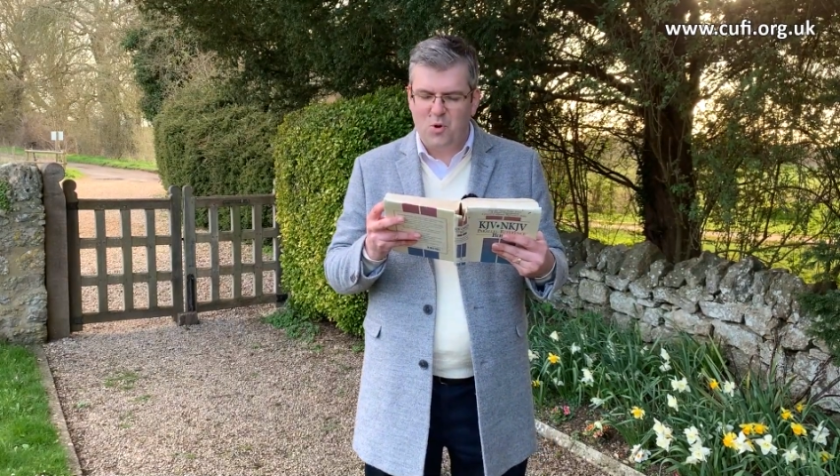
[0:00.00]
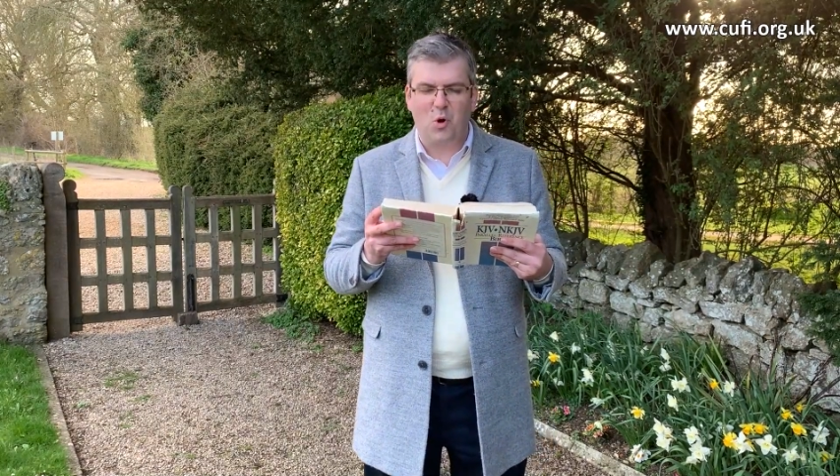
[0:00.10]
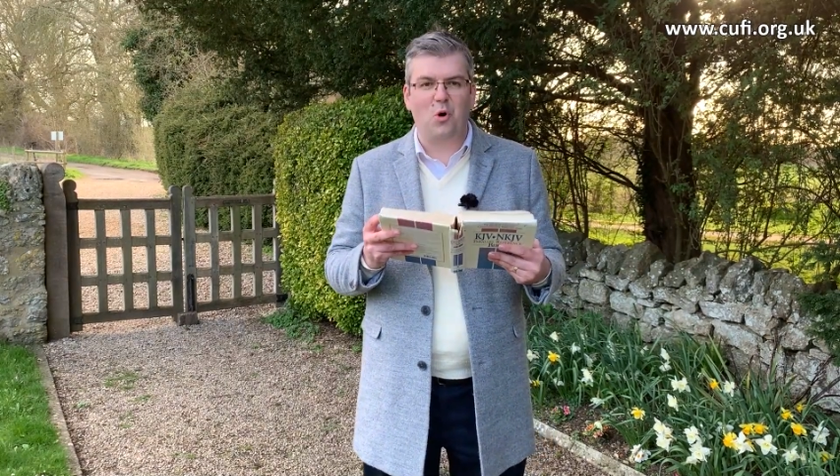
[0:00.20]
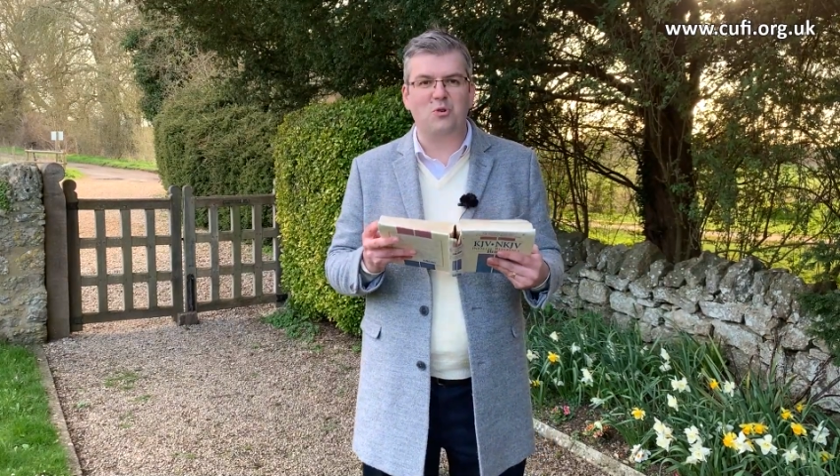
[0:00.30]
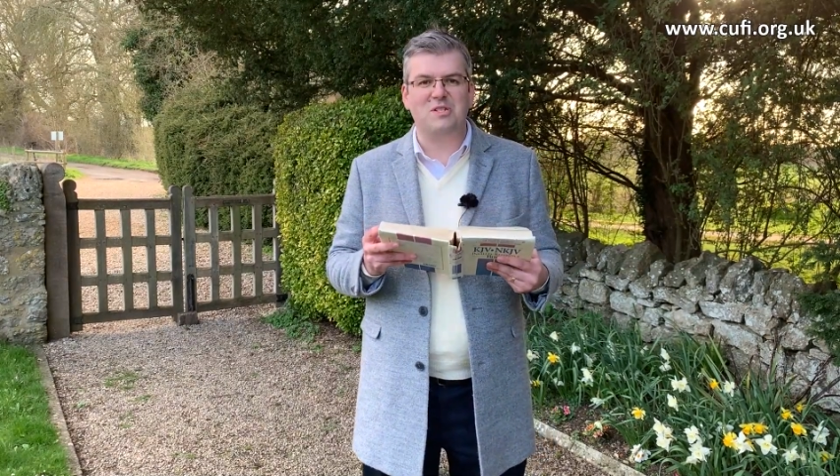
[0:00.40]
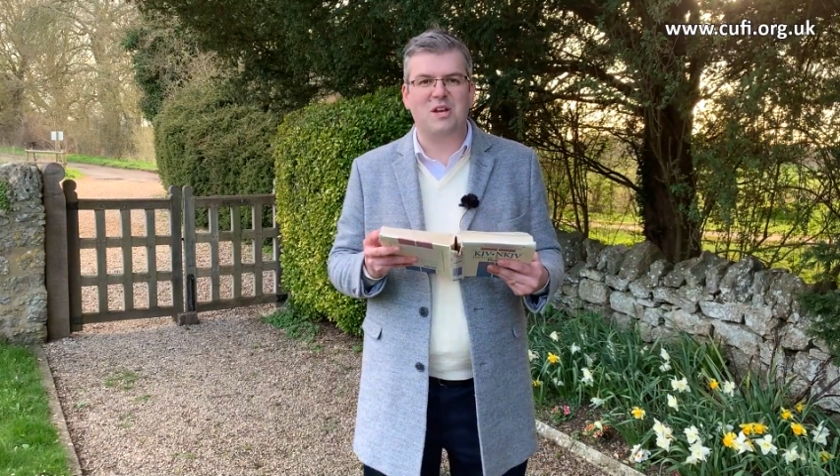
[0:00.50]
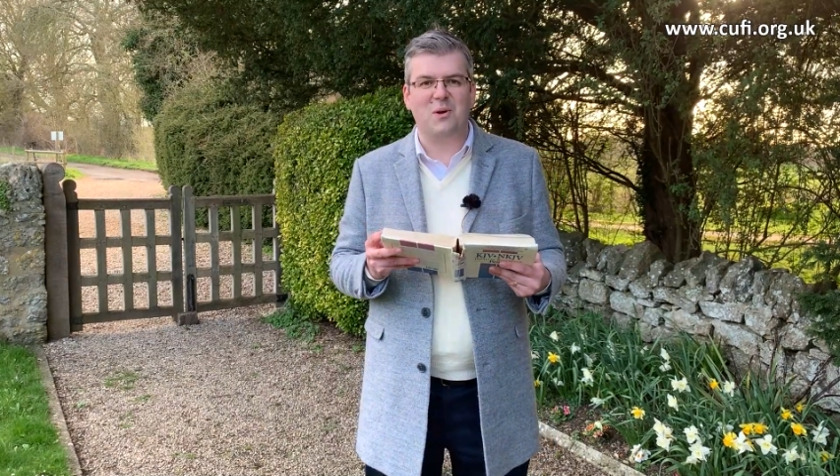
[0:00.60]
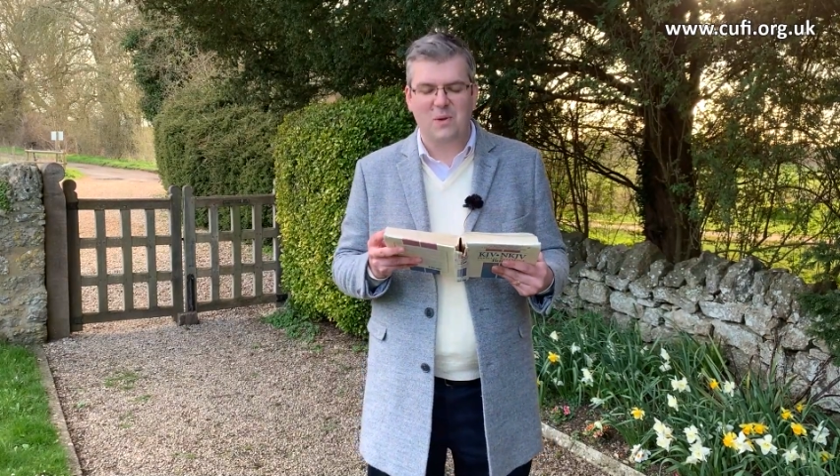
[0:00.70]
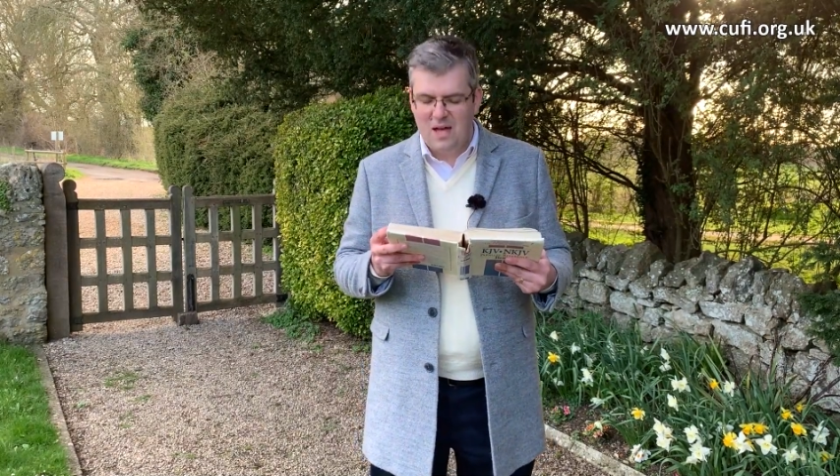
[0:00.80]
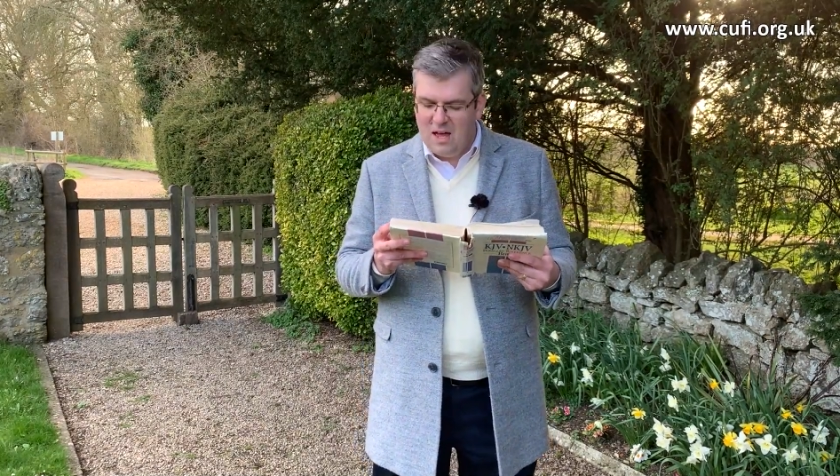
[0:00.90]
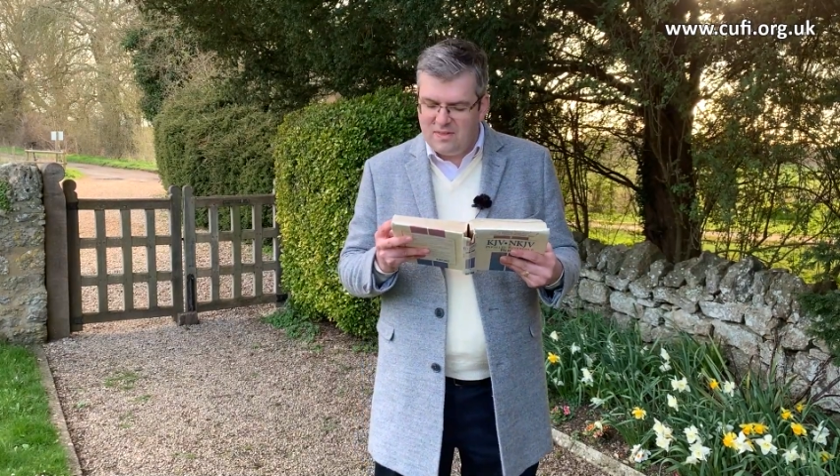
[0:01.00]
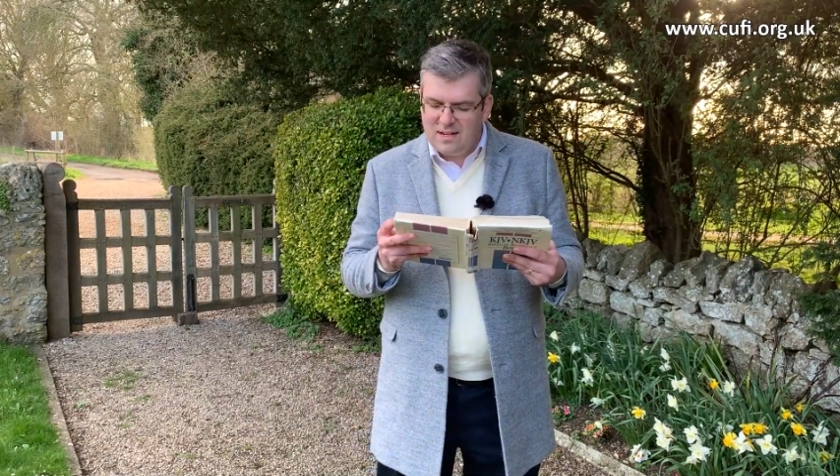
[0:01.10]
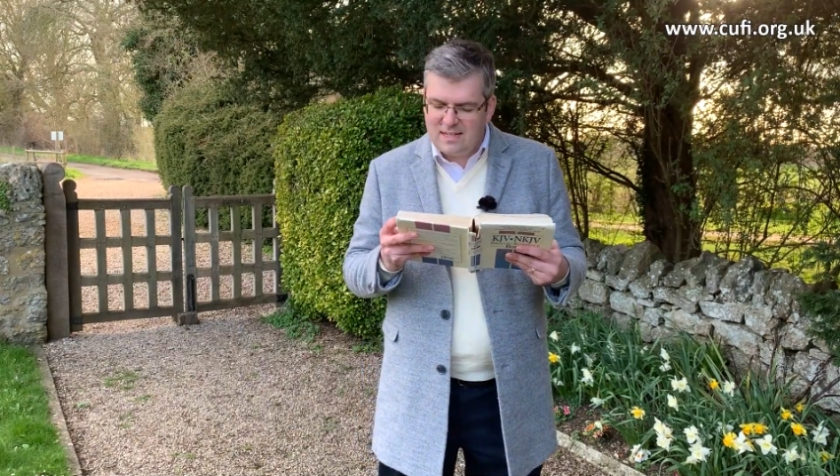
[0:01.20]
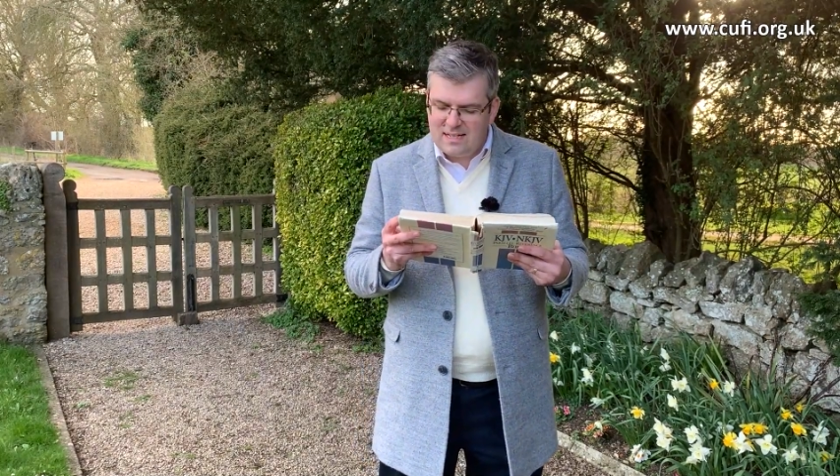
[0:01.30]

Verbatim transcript: Also, the